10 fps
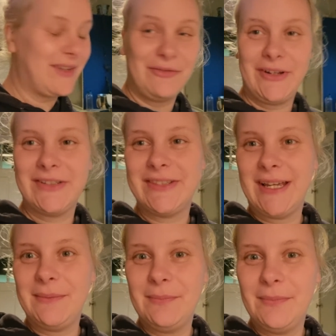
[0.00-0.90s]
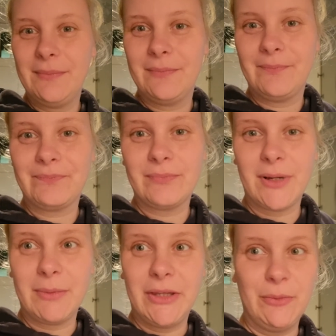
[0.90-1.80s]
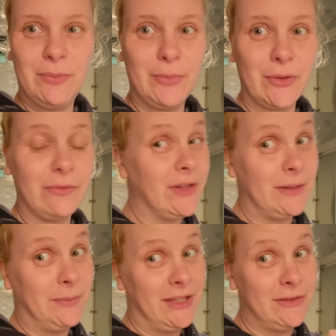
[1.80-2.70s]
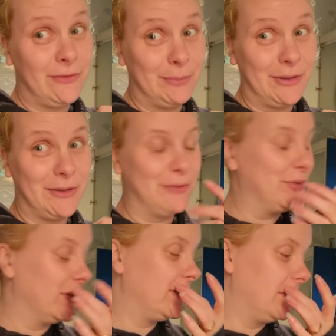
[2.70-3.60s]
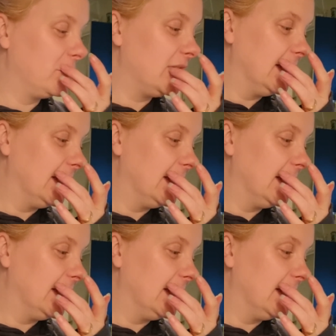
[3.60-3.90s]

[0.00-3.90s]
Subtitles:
First time barbecue pork, Vietnamese barbecue pork. I'm really